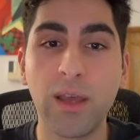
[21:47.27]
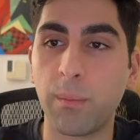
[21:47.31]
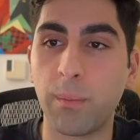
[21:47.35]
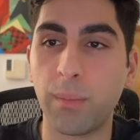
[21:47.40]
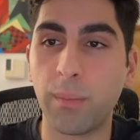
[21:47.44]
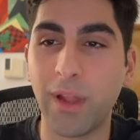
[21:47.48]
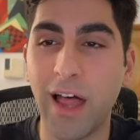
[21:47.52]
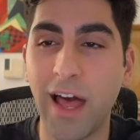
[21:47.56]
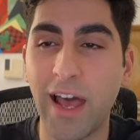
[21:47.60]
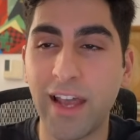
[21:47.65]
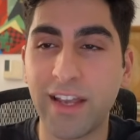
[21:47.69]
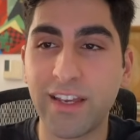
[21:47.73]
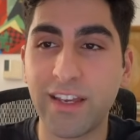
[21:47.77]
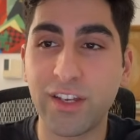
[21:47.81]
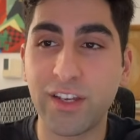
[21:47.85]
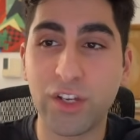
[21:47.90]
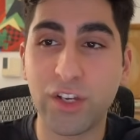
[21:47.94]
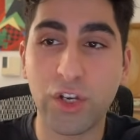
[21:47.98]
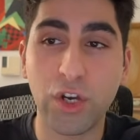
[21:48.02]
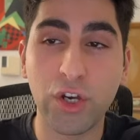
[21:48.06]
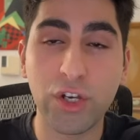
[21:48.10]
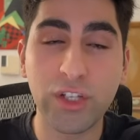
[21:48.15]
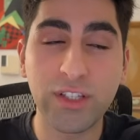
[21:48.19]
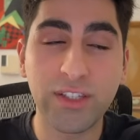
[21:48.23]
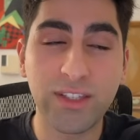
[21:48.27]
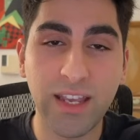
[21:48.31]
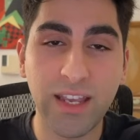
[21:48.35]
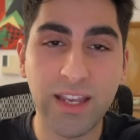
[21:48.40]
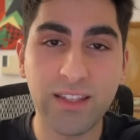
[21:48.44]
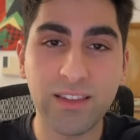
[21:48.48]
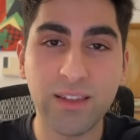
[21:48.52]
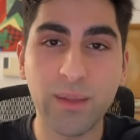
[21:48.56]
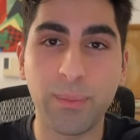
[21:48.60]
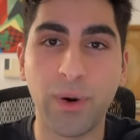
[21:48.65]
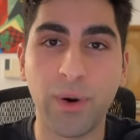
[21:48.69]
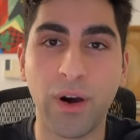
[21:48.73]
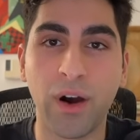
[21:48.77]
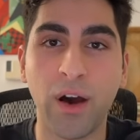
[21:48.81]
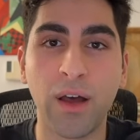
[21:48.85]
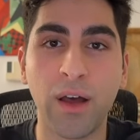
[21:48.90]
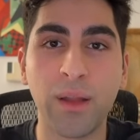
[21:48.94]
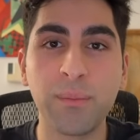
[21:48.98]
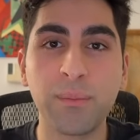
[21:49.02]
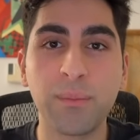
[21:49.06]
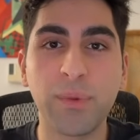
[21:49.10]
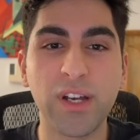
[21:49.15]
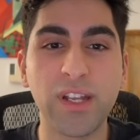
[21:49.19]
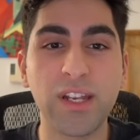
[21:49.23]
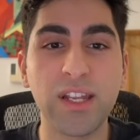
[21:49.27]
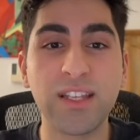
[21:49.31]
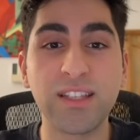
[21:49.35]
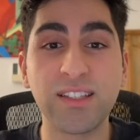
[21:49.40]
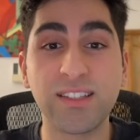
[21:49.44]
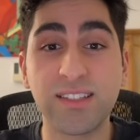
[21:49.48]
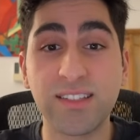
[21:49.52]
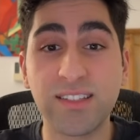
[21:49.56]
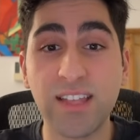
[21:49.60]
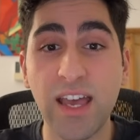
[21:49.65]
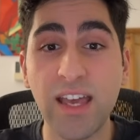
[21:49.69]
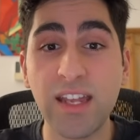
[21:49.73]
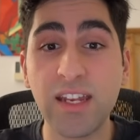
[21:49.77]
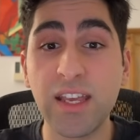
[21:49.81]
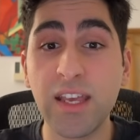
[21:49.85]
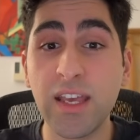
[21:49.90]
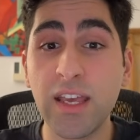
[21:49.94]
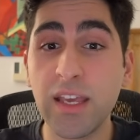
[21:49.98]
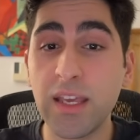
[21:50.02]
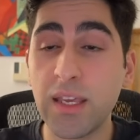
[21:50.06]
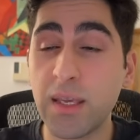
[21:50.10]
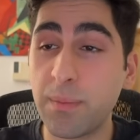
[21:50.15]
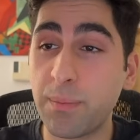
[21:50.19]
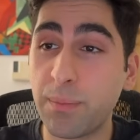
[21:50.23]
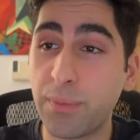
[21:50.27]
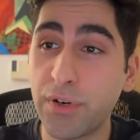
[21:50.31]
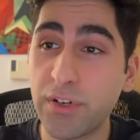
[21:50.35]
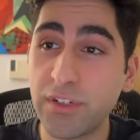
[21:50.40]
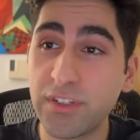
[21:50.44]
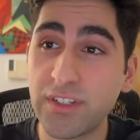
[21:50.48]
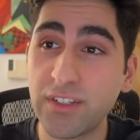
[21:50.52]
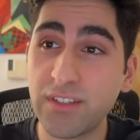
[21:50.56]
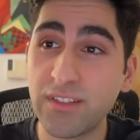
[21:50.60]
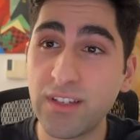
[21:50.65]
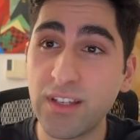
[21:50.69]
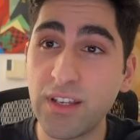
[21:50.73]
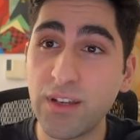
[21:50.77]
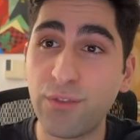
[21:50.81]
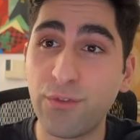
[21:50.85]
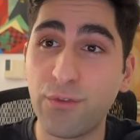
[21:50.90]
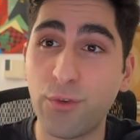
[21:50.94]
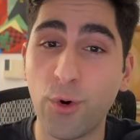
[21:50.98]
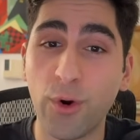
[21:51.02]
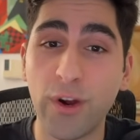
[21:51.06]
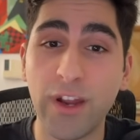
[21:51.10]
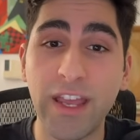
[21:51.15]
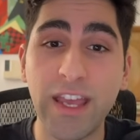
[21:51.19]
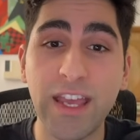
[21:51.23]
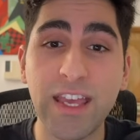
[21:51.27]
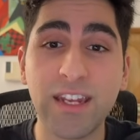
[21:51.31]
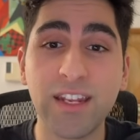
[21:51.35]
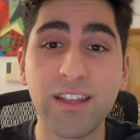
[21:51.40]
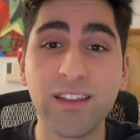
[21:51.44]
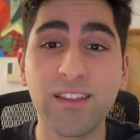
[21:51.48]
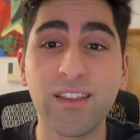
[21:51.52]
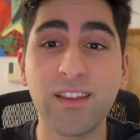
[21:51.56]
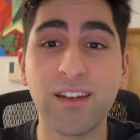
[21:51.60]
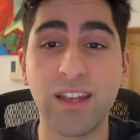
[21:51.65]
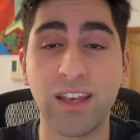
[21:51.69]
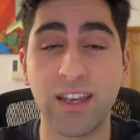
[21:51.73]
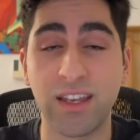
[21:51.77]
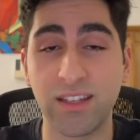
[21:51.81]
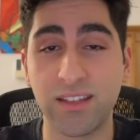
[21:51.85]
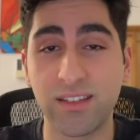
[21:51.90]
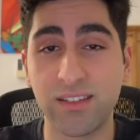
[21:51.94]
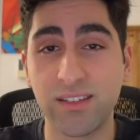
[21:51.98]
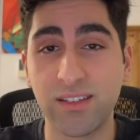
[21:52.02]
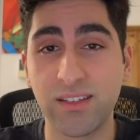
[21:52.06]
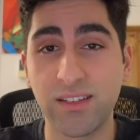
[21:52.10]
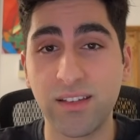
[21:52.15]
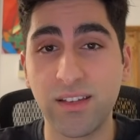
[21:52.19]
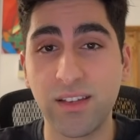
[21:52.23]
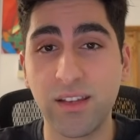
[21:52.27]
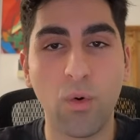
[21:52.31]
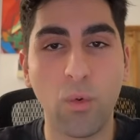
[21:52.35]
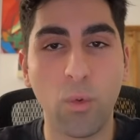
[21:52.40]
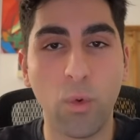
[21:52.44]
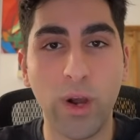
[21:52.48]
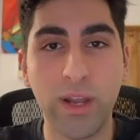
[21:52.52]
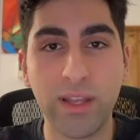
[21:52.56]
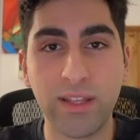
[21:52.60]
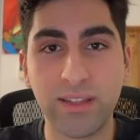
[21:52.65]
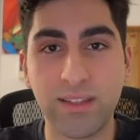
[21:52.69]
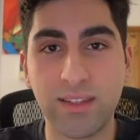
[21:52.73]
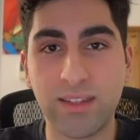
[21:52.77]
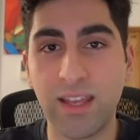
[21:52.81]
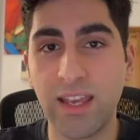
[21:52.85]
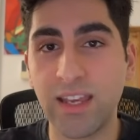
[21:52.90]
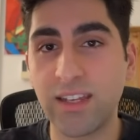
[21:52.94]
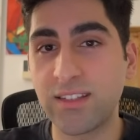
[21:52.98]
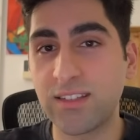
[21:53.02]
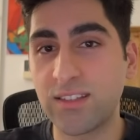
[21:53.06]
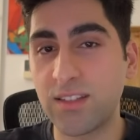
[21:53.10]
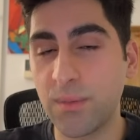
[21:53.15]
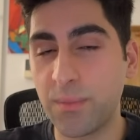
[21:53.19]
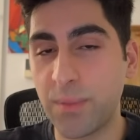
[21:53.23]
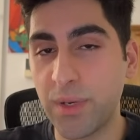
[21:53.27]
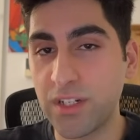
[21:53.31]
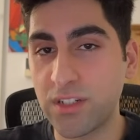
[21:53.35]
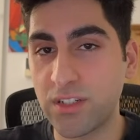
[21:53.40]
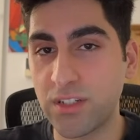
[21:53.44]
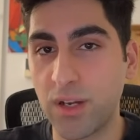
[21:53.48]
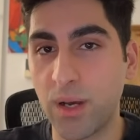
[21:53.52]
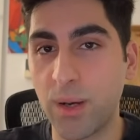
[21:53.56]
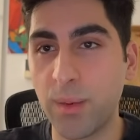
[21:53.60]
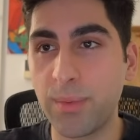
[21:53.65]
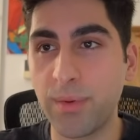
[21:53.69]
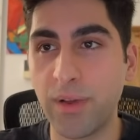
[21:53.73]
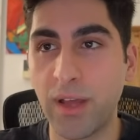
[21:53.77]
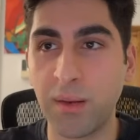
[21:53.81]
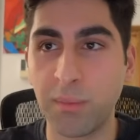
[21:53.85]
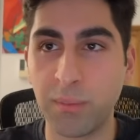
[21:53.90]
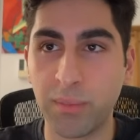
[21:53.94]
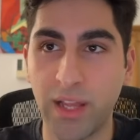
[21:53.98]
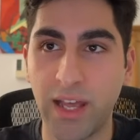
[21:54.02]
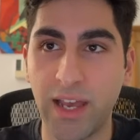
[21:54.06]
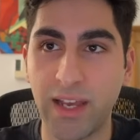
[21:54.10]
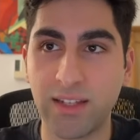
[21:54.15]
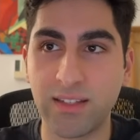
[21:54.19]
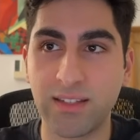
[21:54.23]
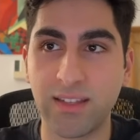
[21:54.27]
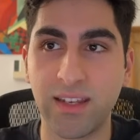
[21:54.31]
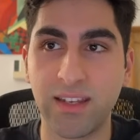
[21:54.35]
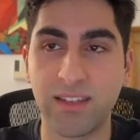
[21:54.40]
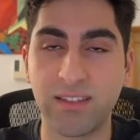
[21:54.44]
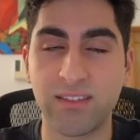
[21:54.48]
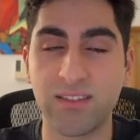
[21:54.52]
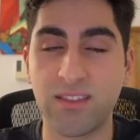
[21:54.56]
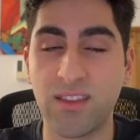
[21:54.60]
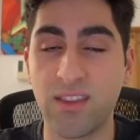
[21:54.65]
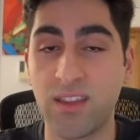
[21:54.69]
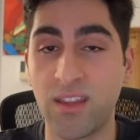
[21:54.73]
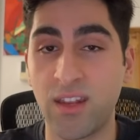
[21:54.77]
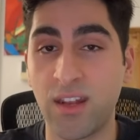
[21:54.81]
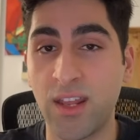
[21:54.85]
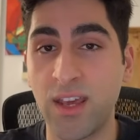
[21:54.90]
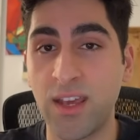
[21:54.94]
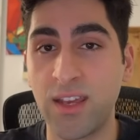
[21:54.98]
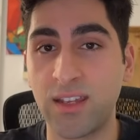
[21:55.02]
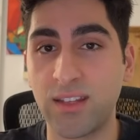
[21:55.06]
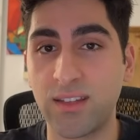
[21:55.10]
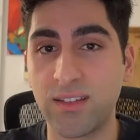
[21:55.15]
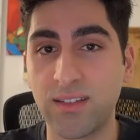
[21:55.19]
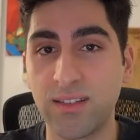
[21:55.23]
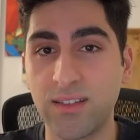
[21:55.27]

Black could take the pawn, but instead he pushes e4, hitting the knight. White takes the bishop, and black takes the knight.